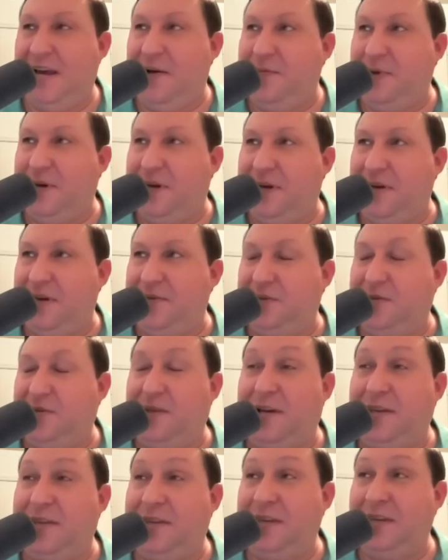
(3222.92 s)
But so
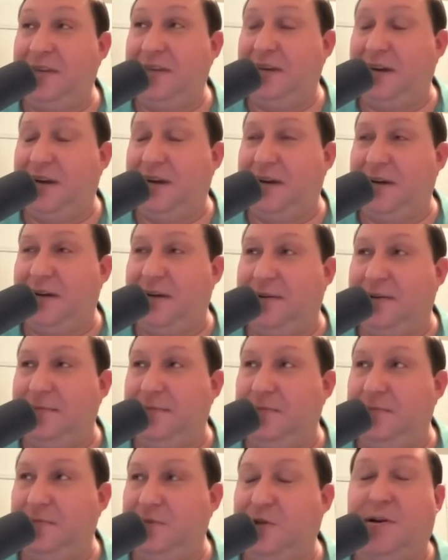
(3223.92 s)
I think, so
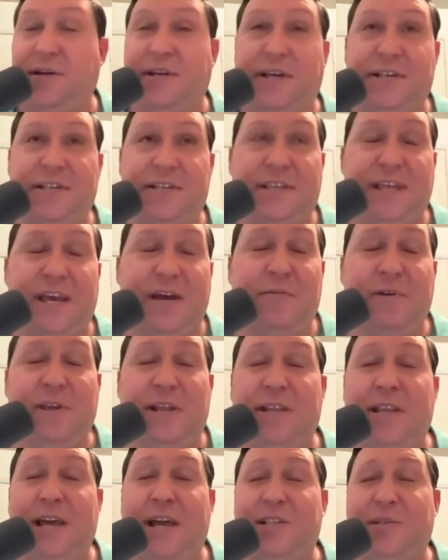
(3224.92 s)
I guess in
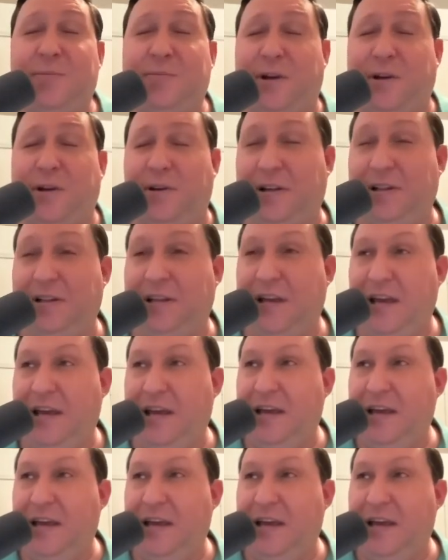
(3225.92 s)
that spirit,